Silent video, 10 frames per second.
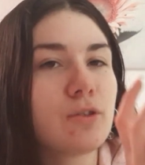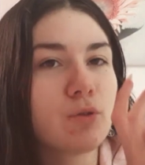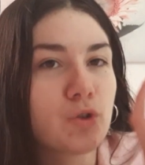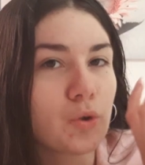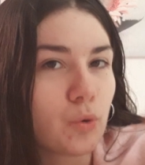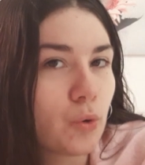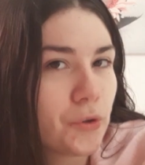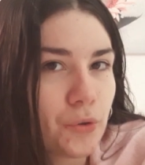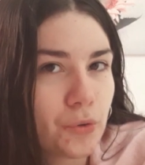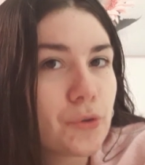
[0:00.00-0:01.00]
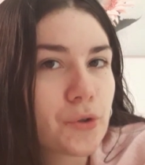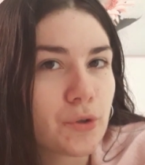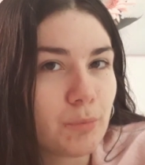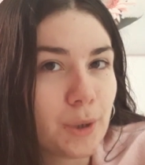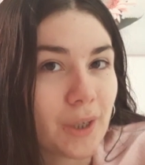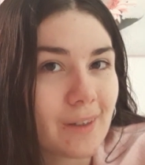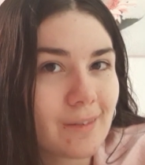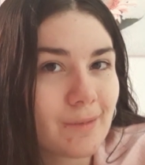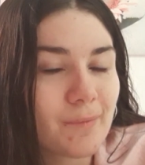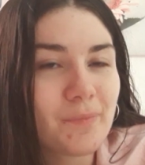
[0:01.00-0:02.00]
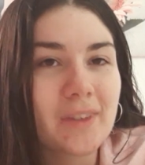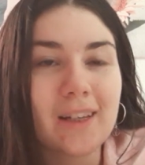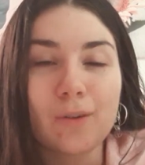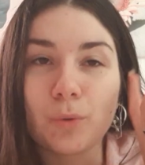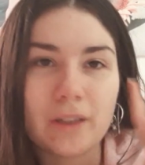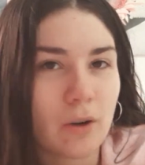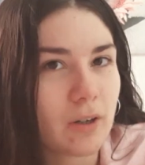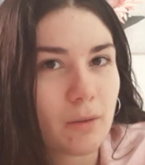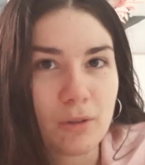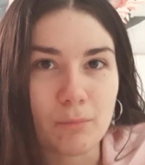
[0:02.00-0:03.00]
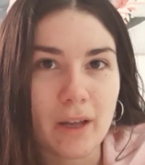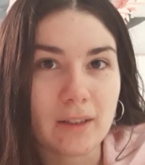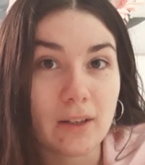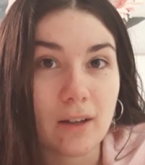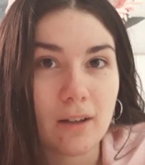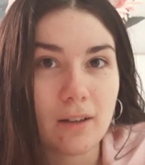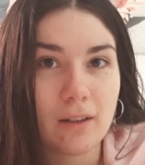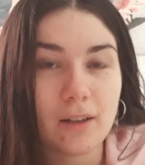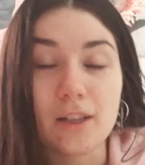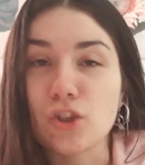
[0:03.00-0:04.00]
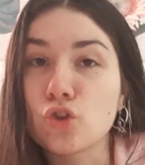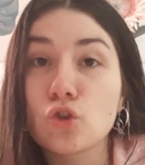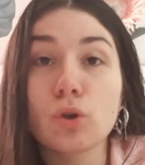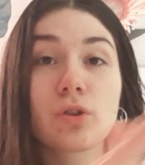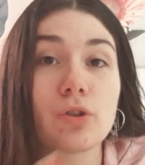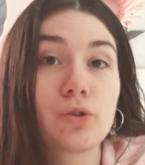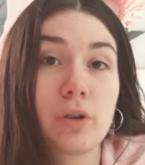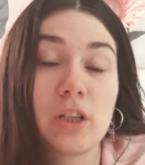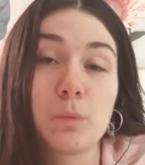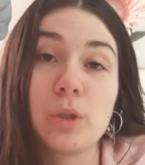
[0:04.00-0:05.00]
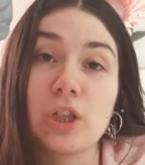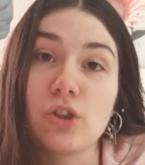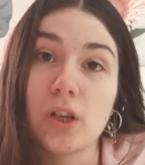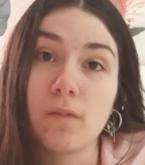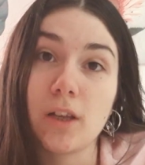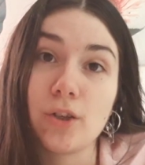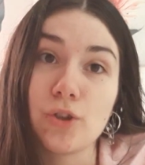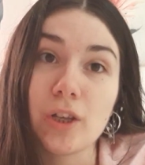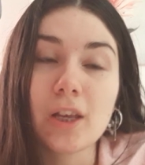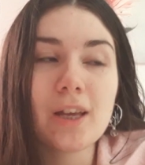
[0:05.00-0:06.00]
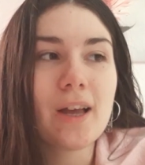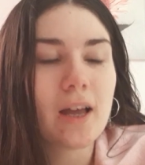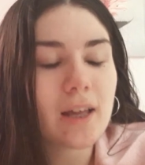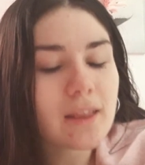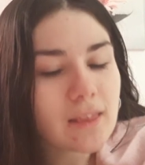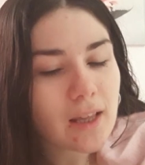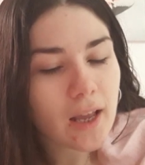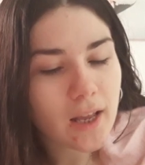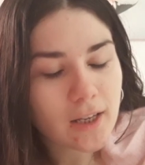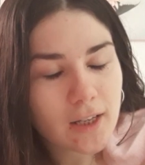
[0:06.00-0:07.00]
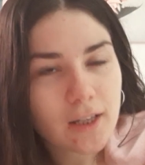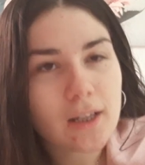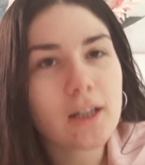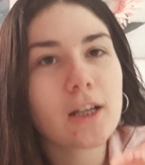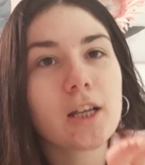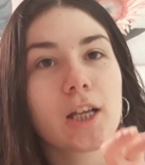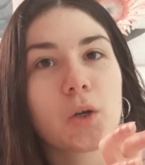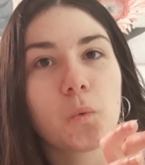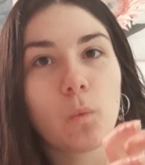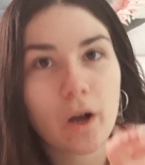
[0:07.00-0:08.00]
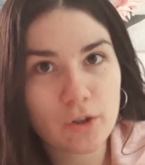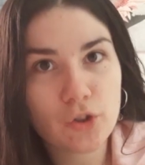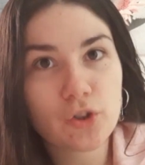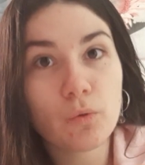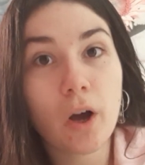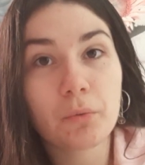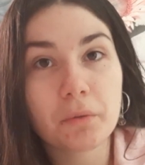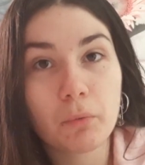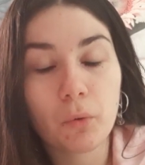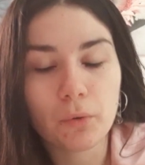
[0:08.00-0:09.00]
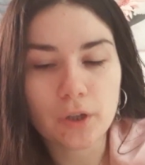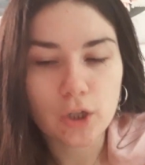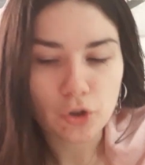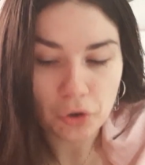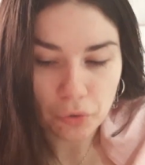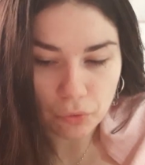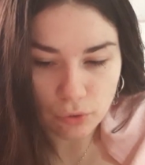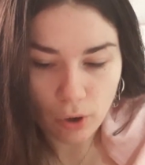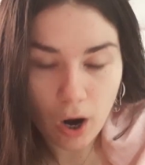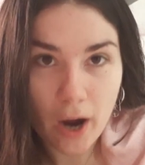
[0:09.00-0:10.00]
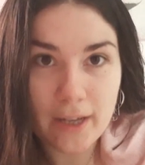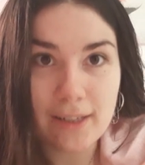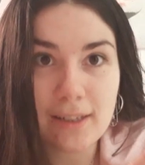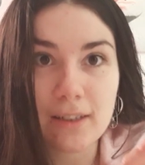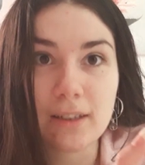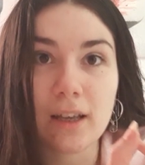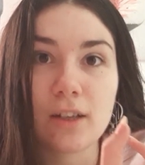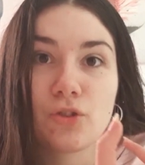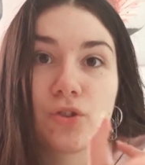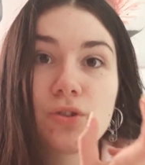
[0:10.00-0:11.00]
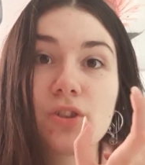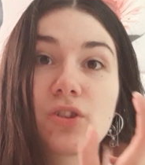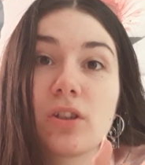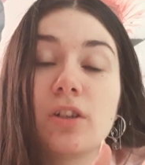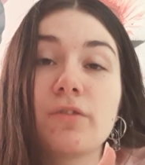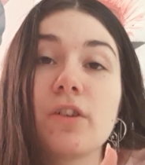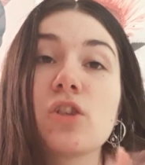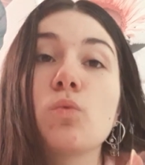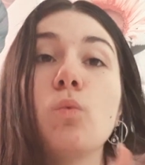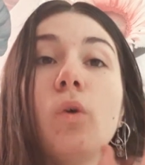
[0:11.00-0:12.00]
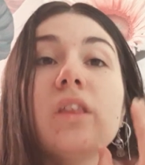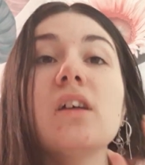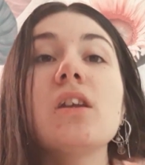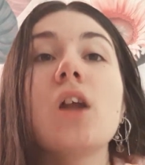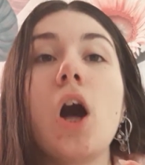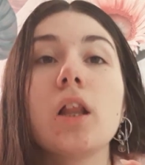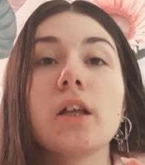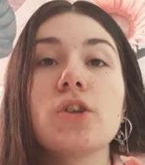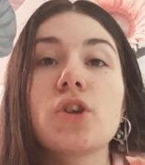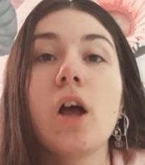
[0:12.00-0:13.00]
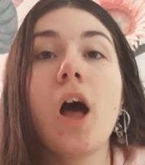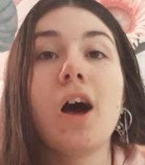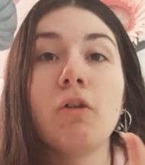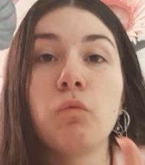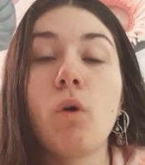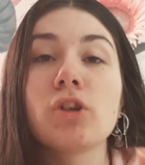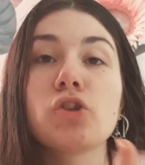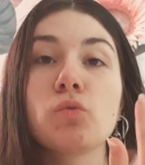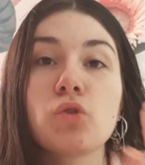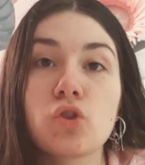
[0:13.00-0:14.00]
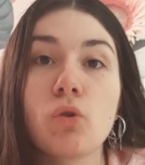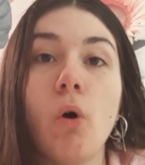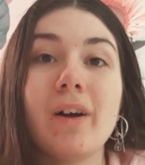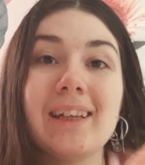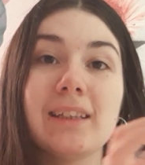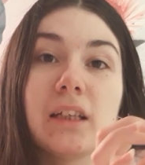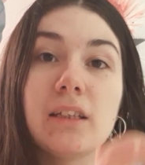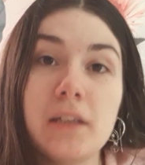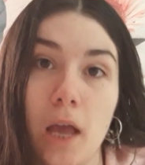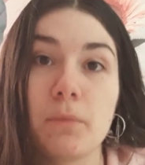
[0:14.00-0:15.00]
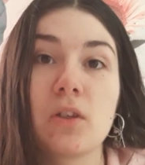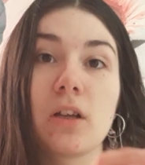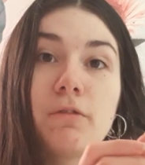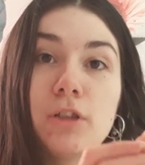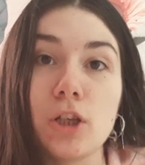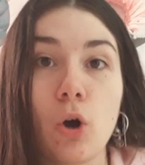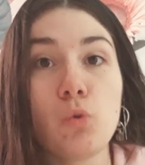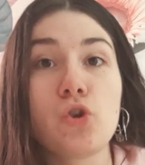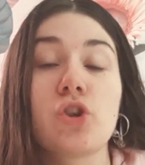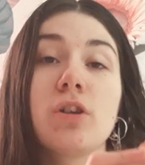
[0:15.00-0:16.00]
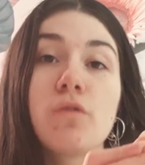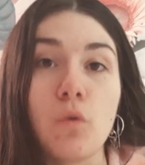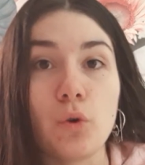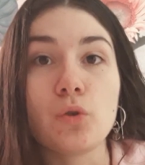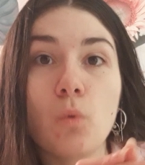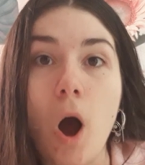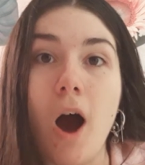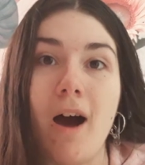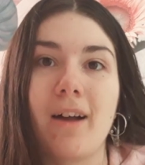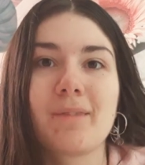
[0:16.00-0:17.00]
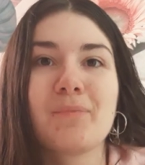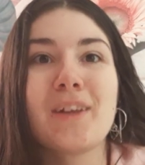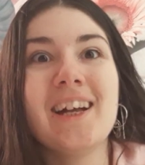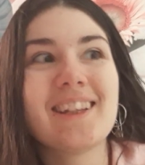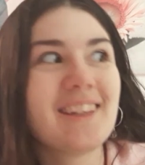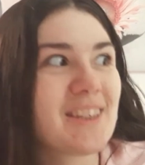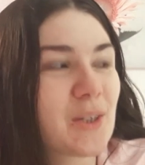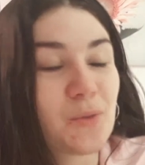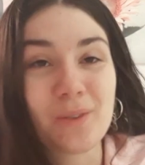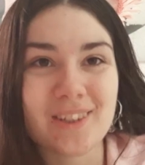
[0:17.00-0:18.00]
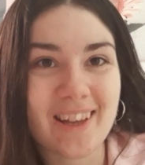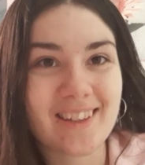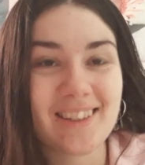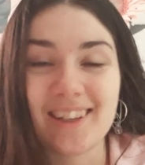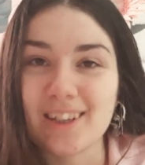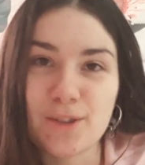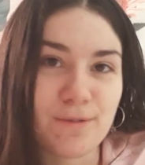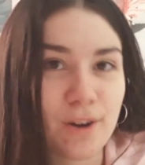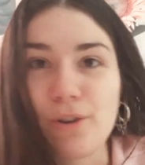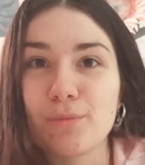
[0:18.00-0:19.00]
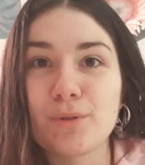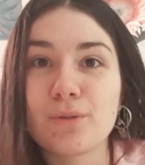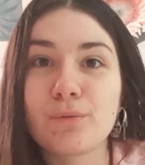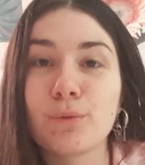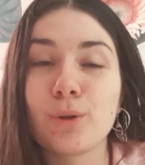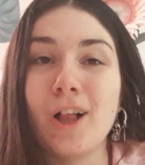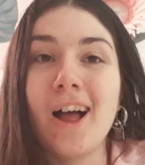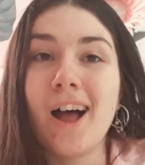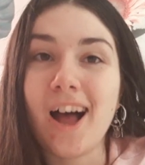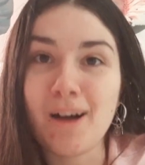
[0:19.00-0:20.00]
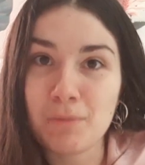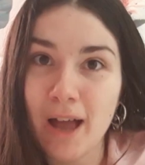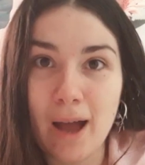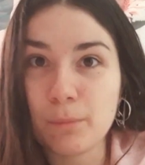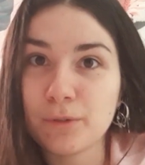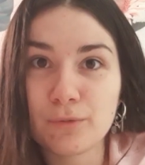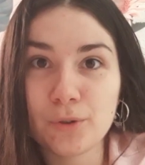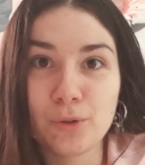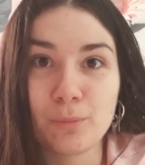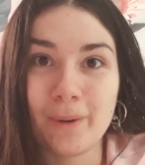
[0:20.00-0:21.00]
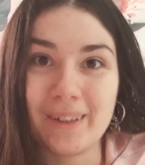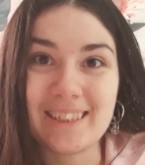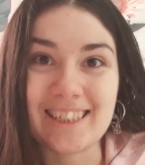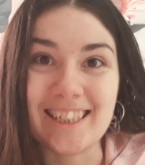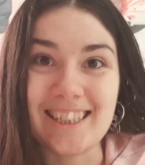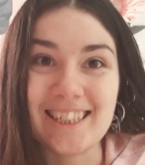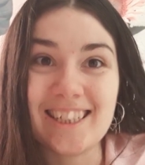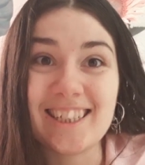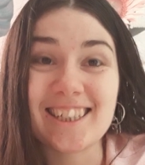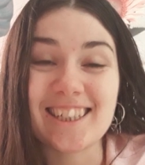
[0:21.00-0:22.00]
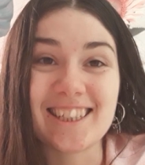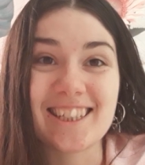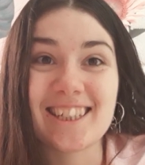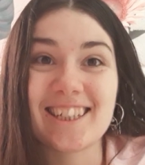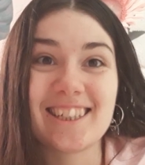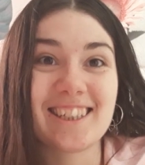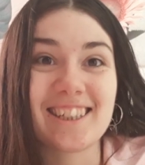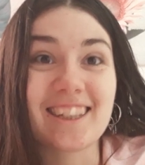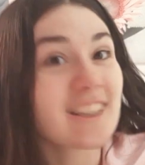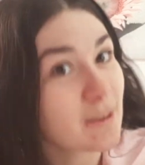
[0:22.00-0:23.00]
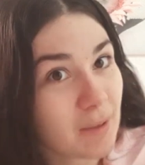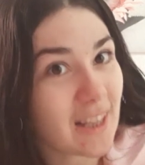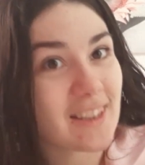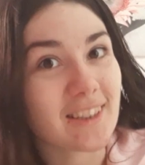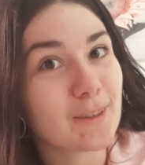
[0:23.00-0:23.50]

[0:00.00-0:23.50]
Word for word: to who you used to be without coming back there. It's a total transmutation of energy. And then once you are reborn, you rise again to the surface with the knowledge of what you saw in the depths of the ocean of who you are. This is fantastic. It's very beautiful. I'm happy for you, Pisces it's it's a blessing.